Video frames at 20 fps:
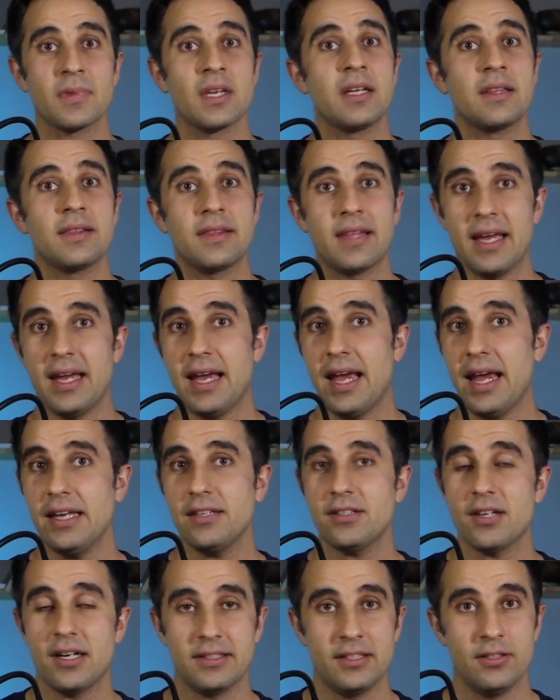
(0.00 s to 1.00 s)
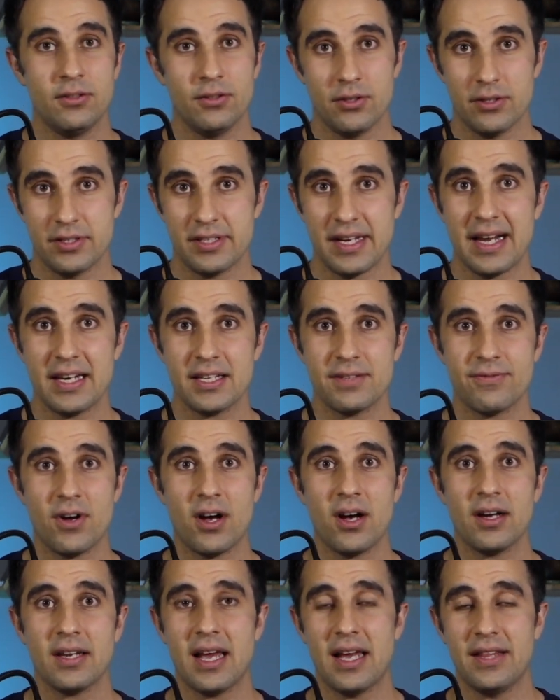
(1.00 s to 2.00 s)
they ate until they're
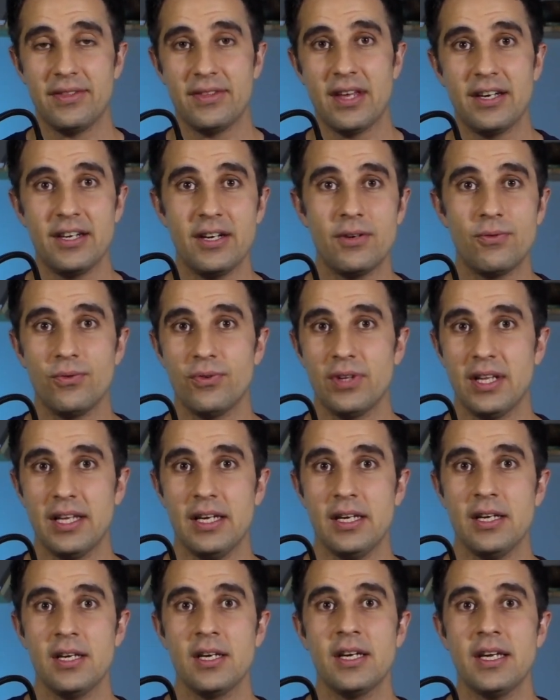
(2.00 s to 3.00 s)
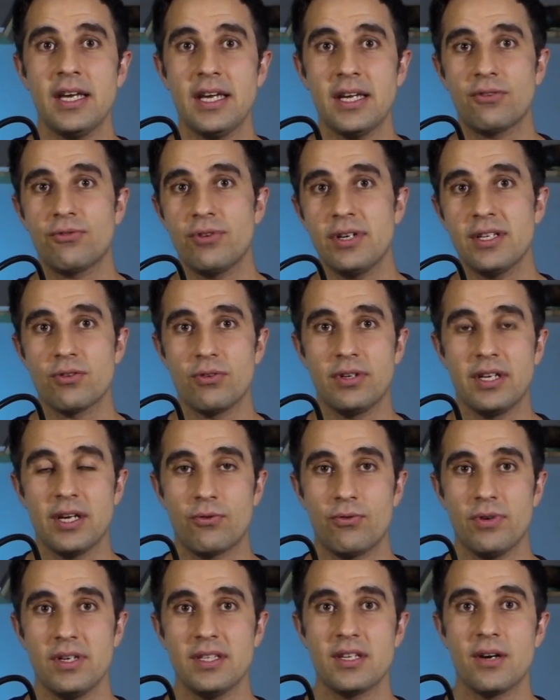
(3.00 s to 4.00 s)
satisfied, and they didn't really increase or
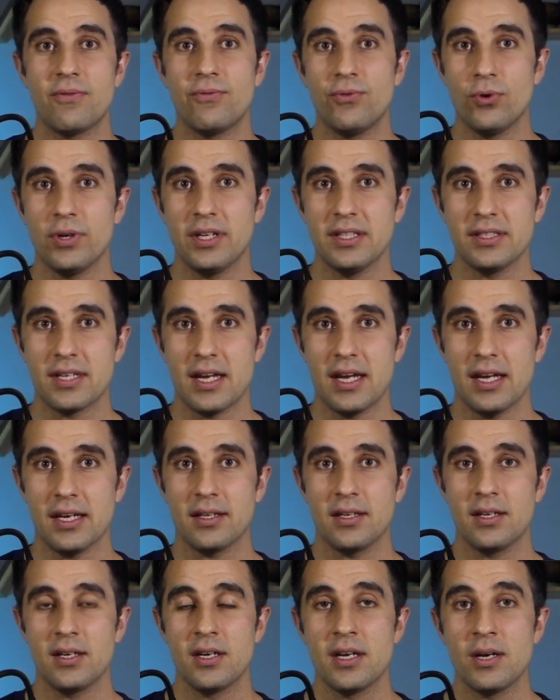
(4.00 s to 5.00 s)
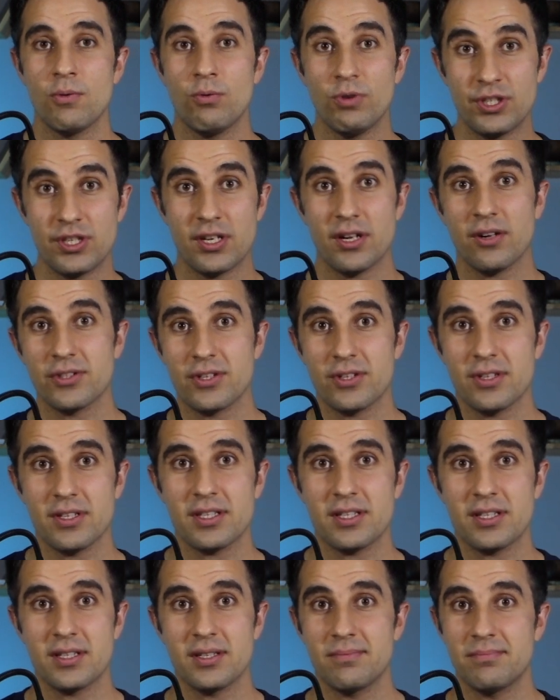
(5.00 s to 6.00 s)
decrease their food intake, which tells
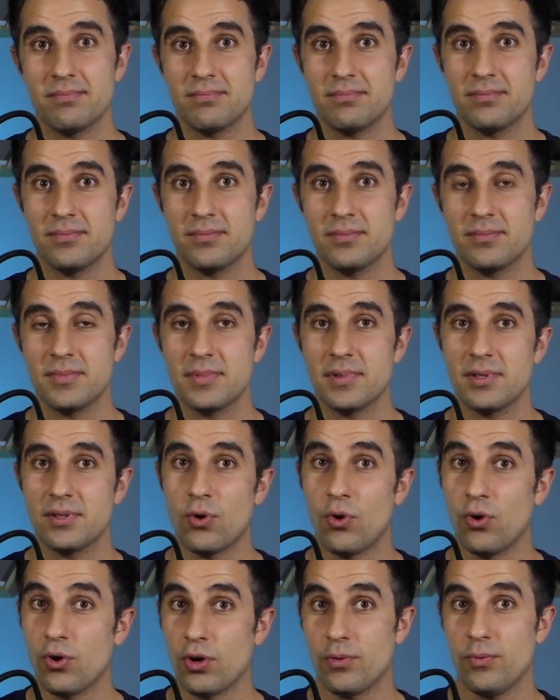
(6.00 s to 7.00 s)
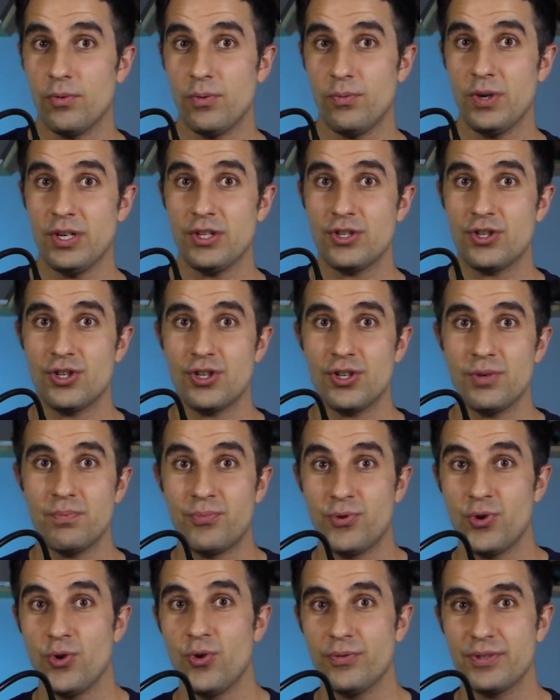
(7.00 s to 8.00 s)
us, or which
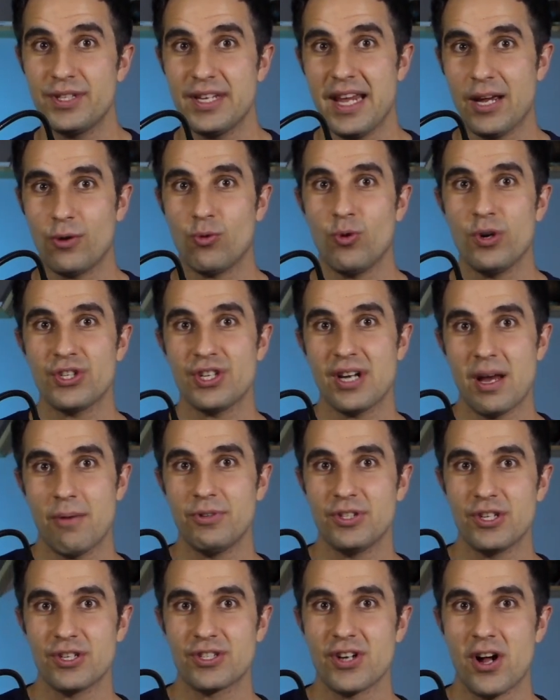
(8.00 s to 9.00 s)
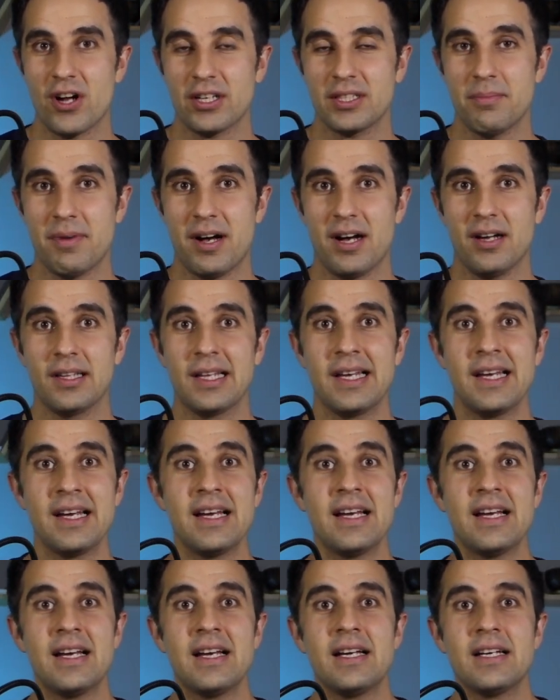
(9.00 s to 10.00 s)
proves the equation that we just talked about.
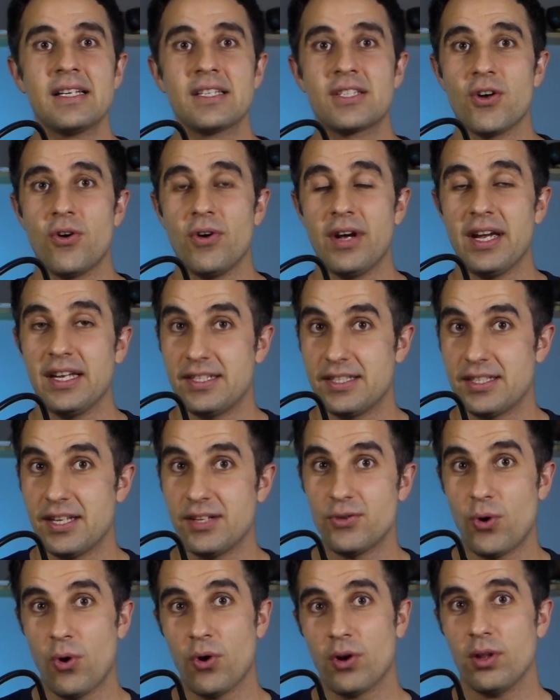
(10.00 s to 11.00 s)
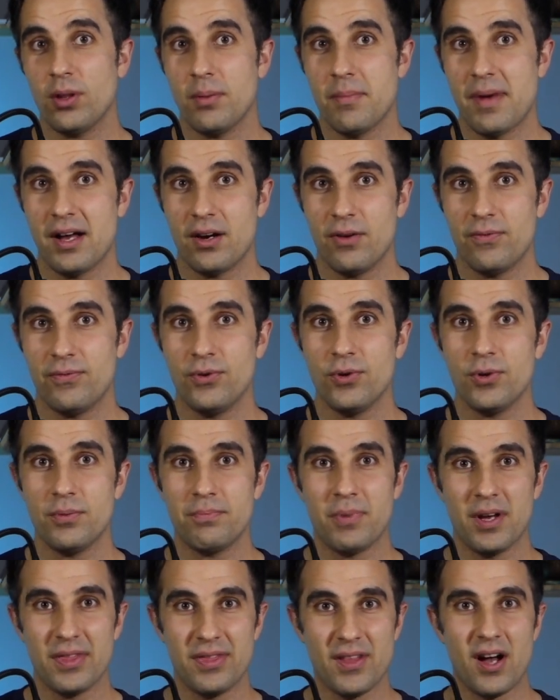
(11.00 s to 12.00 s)
So it's the total amount of food,
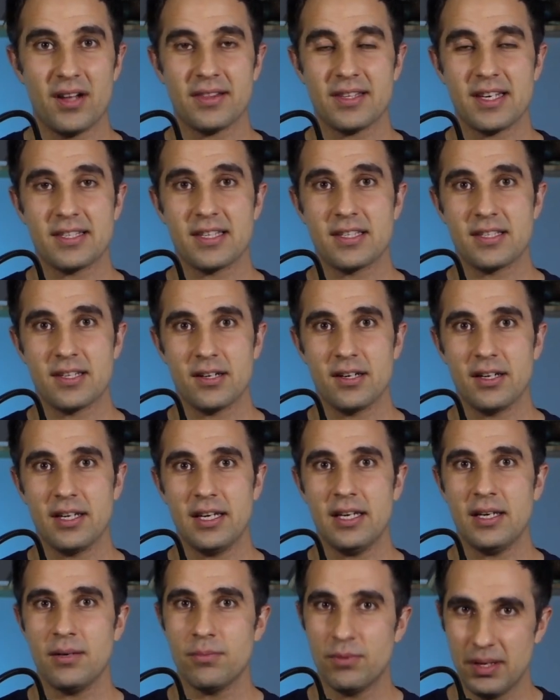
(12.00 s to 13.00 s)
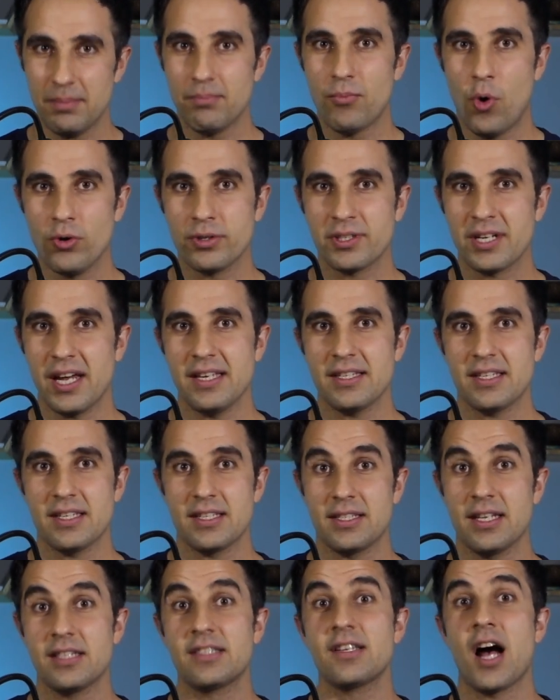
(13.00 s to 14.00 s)
but not necessarily, in most cases,
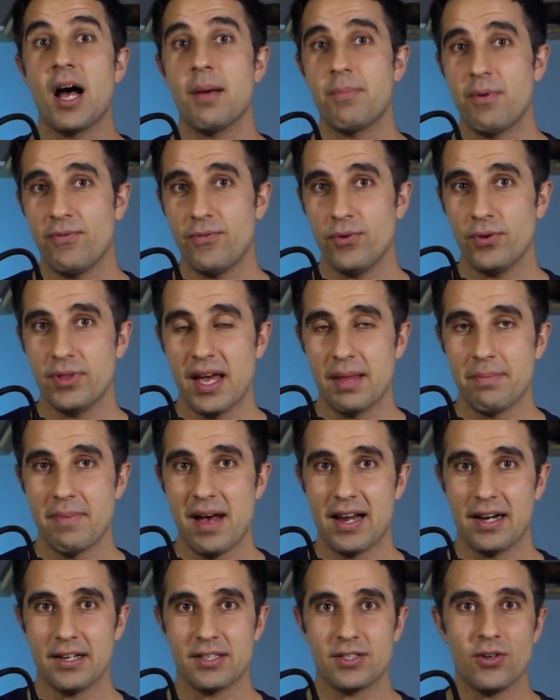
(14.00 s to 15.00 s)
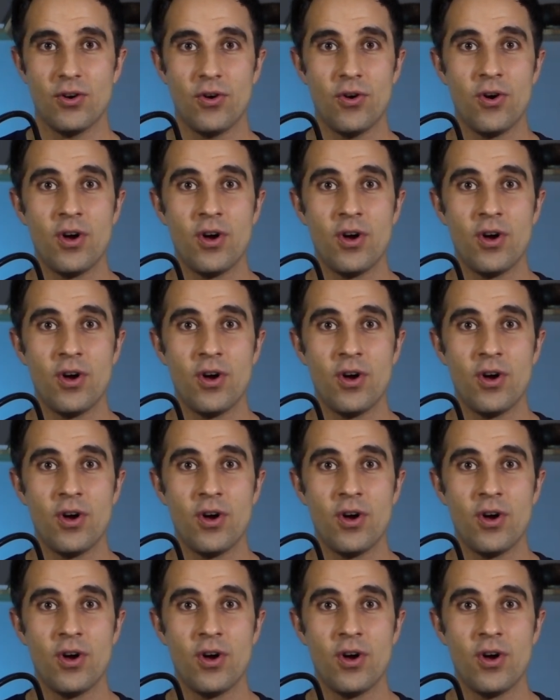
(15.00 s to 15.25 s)
the type of food that matters. So